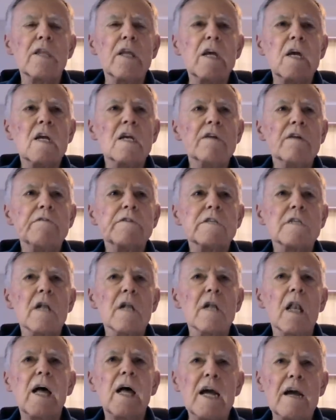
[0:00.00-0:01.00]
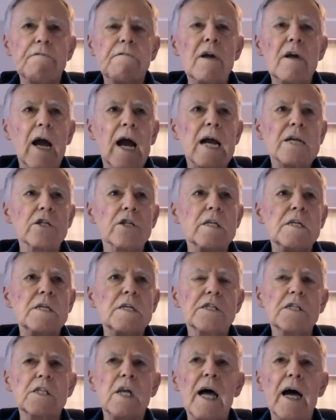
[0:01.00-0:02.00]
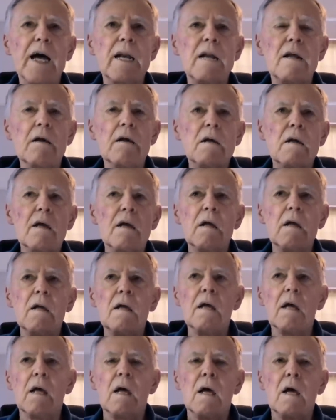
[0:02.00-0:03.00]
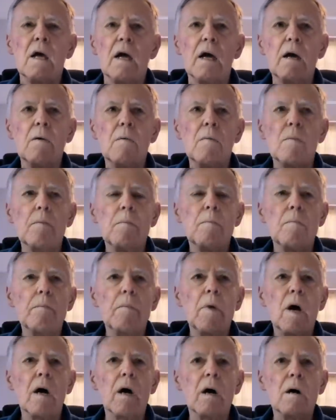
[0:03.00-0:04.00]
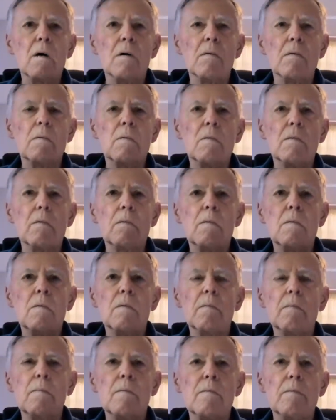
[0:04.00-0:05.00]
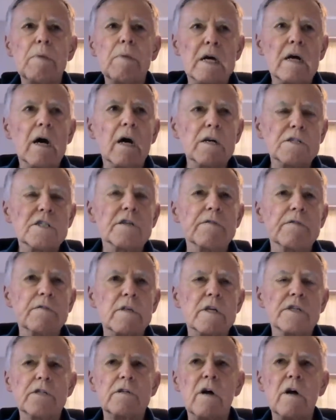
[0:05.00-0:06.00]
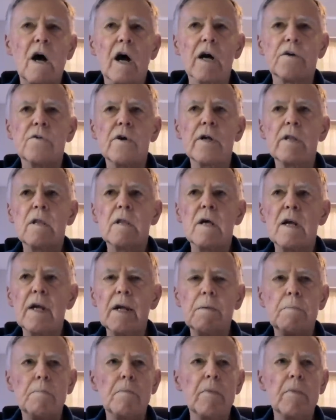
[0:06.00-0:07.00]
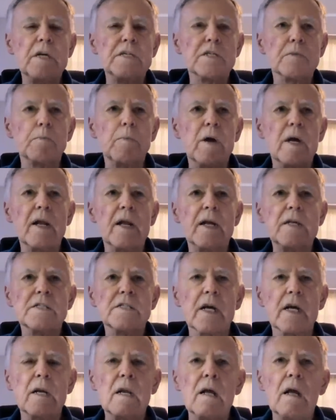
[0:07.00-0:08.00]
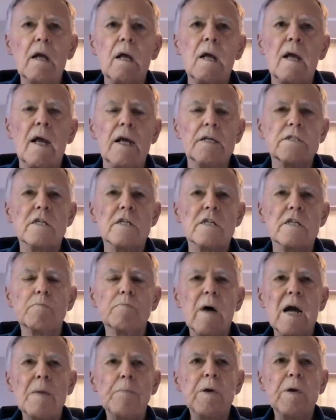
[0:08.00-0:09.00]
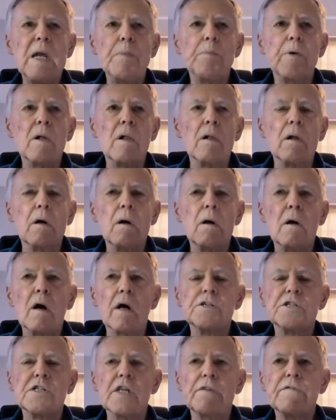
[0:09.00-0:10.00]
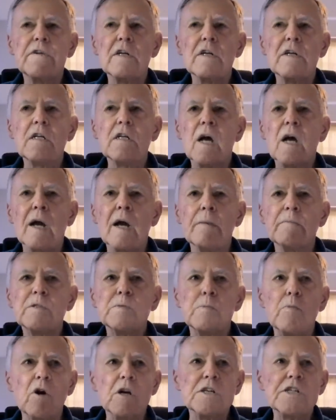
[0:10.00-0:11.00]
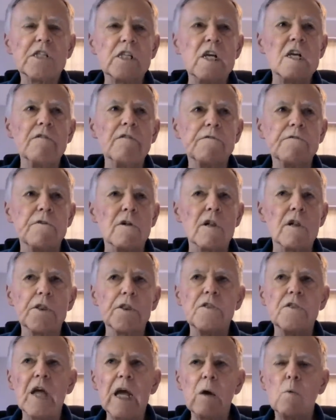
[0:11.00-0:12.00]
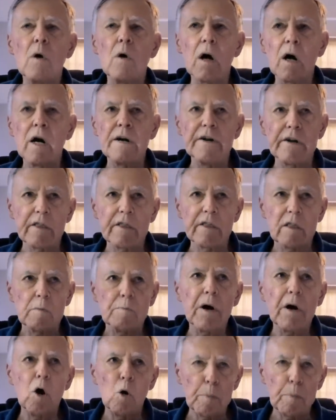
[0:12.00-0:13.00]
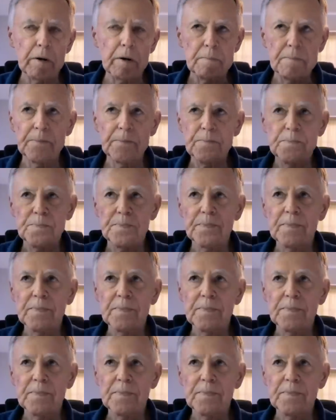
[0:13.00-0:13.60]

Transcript: Toward the end of his life, he actually said, uh, because of this doctrine that he he, spe- he said says, My people are seven times more sinful than they were under the Pope.